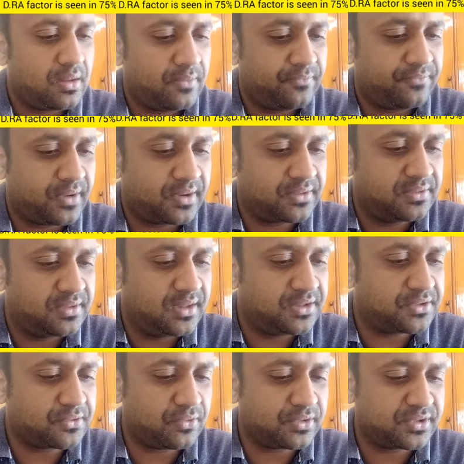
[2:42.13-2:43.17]
for
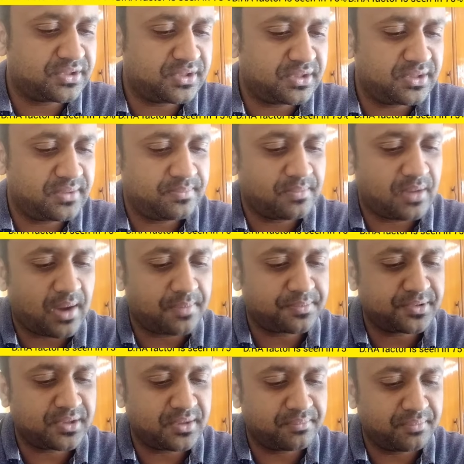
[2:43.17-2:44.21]
this question,
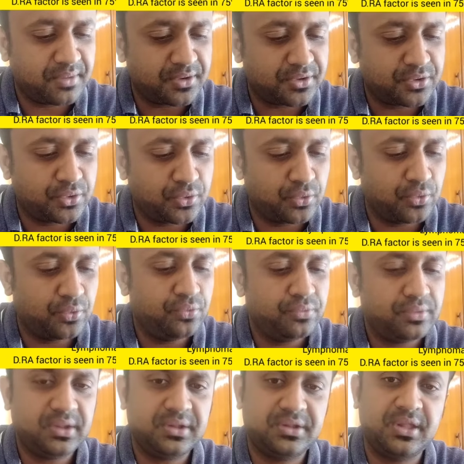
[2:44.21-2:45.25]
option number
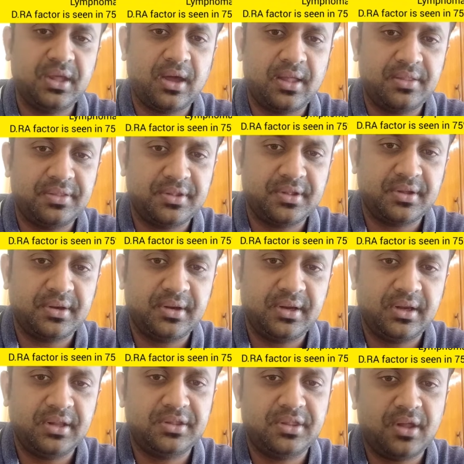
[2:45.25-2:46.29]
2 is the answer.
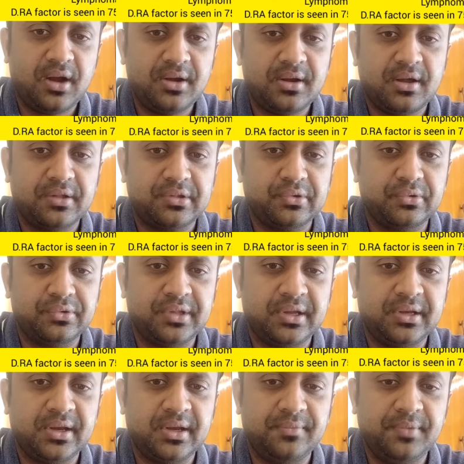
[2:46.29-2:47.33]
It is not
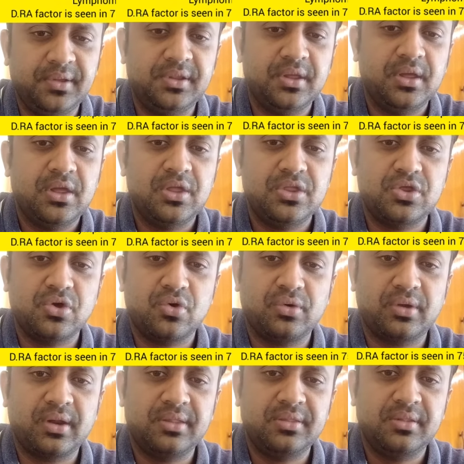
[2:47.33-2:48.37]
associated with
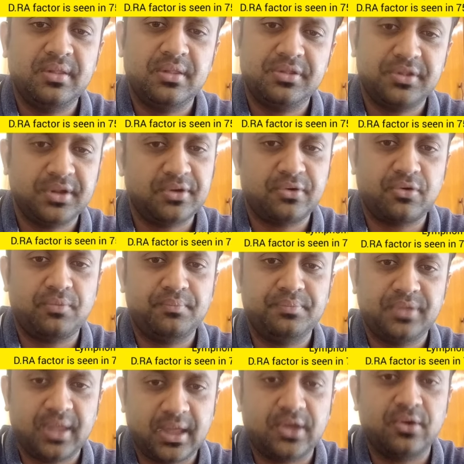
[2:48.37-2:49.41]
Sjogren syndrome.
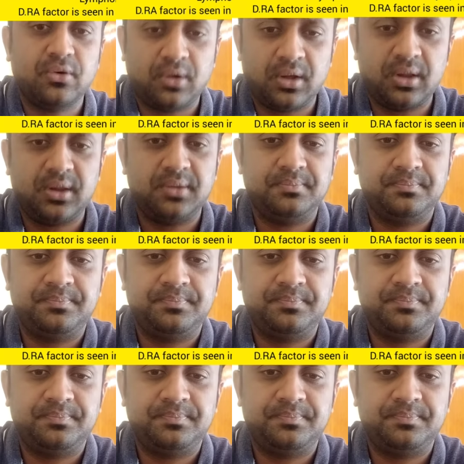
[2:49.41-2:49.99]
Thank you all.